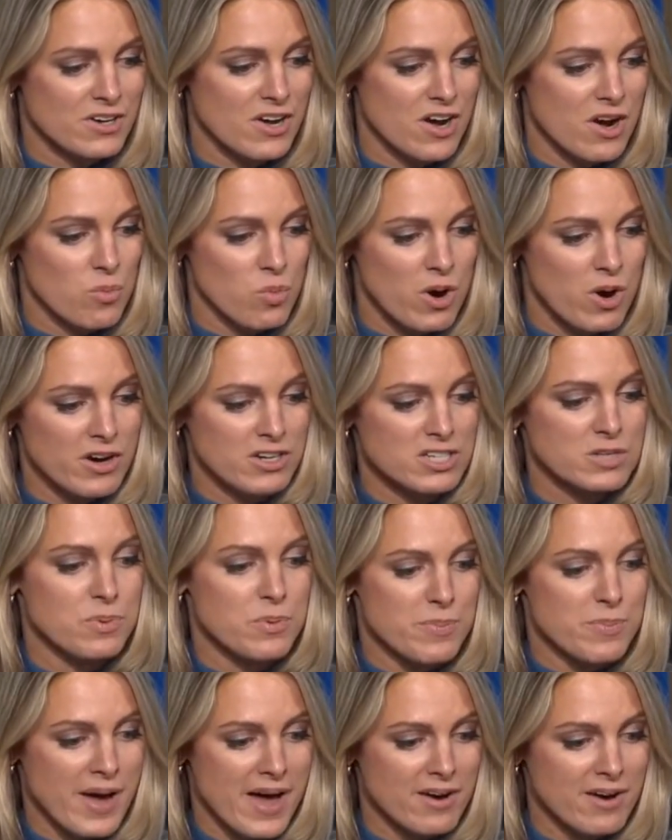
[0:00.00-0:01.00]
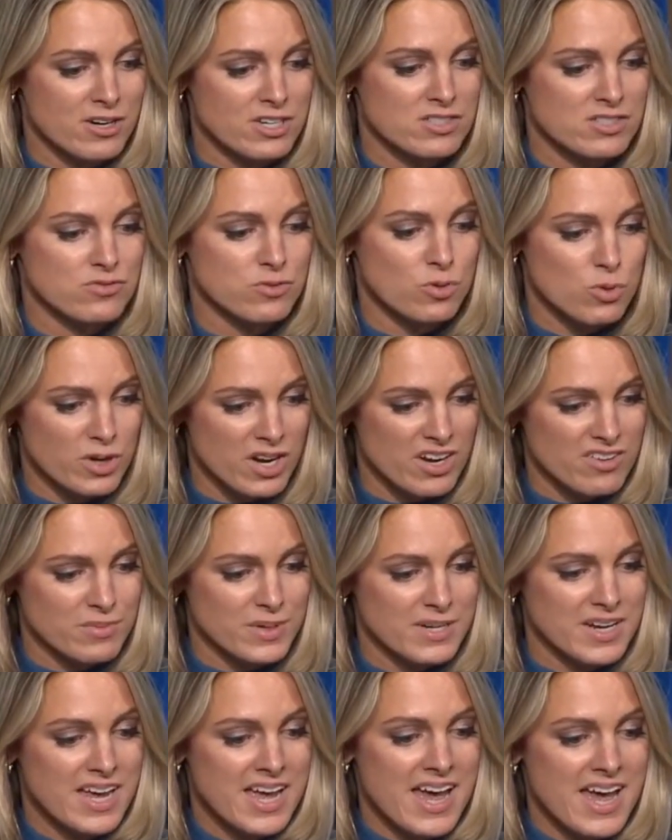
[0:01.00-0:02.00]
and her work to prepare us for
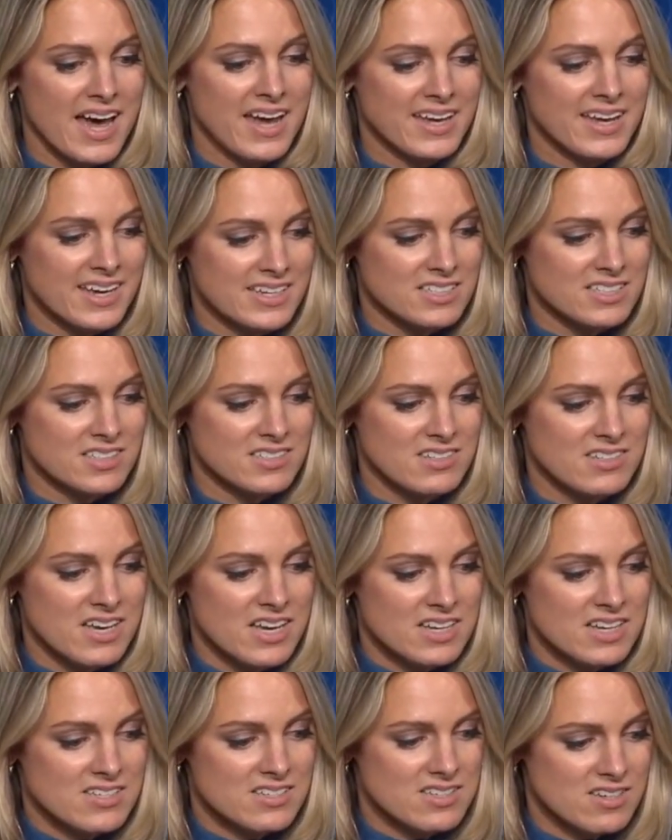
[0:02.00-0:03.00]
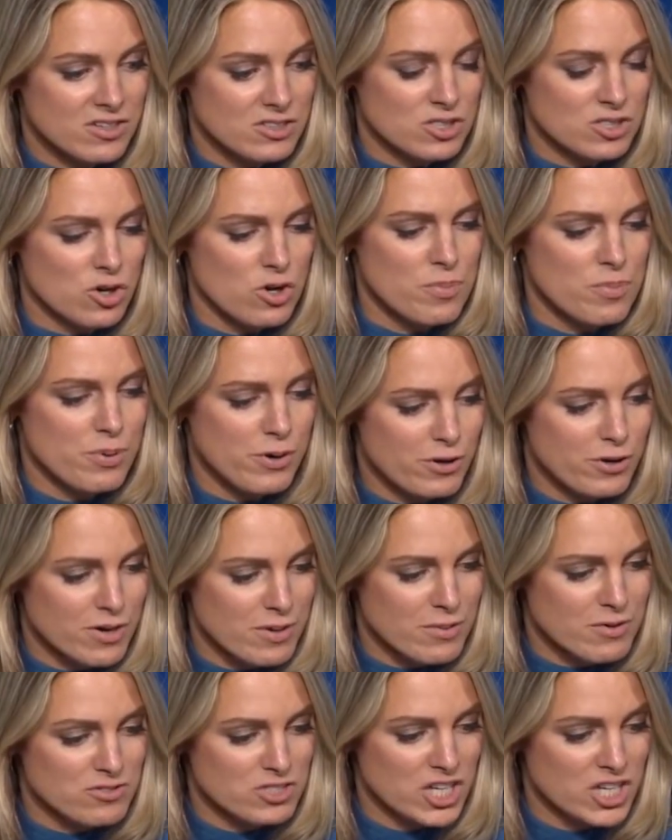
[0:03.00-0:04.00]
government and get us started on our
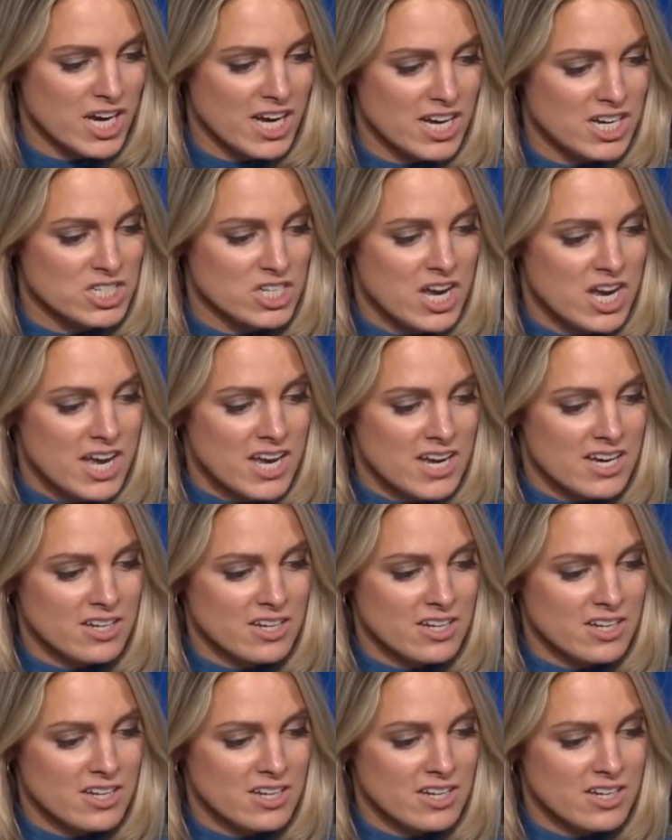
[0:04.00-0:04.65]
programme of change."